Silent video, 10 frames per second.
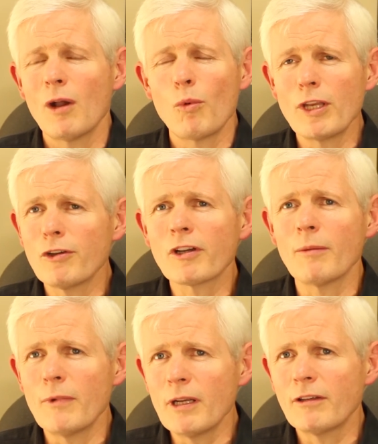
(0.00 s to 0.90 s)
When you're
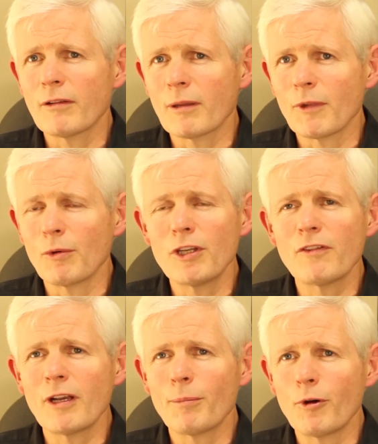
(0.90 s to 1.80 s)
committed to something, when
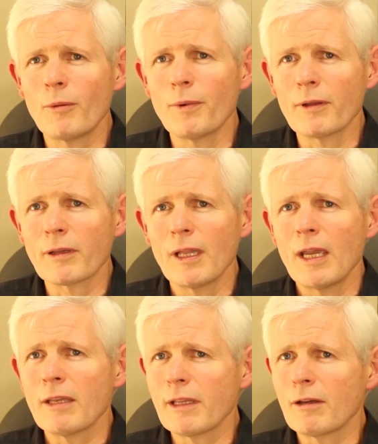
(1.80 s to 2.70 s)
you've got a purpose,
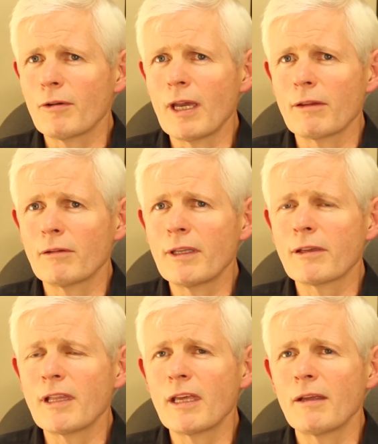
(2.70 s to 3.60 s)
it's like, okay, so
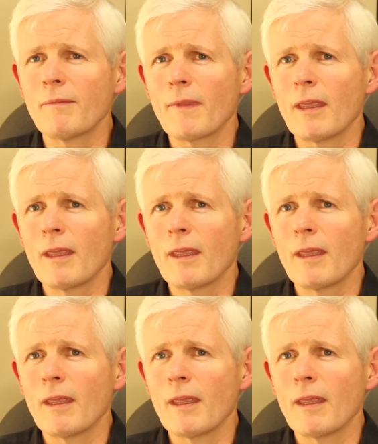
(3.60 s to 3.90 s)
let's say